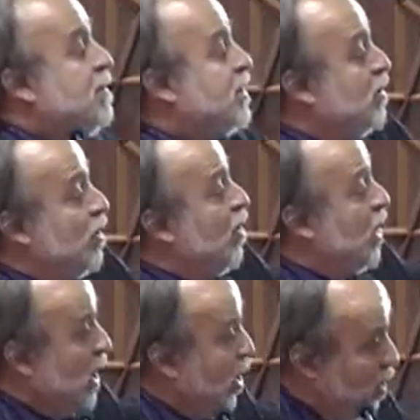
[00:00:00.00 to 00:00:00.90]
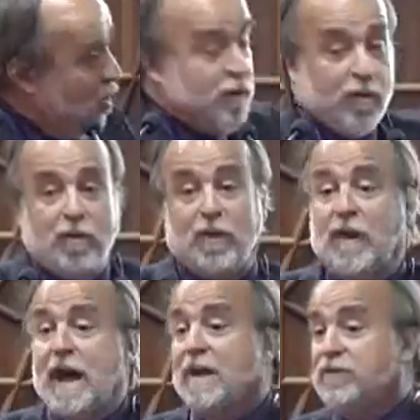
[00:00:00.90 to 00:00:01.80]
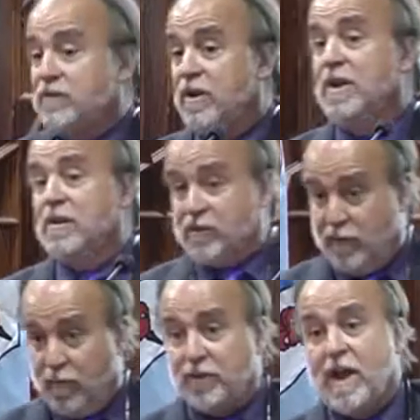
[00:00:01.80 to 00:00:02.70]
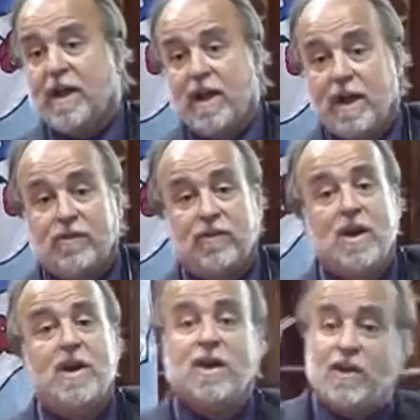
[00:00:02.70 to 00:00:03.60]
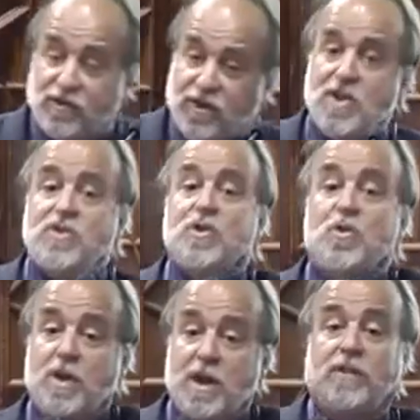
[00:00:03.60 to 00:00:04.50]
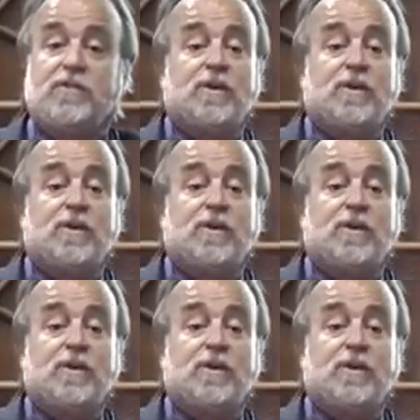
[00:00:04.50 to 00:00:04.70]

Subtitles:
been growing over the last several decades, continued its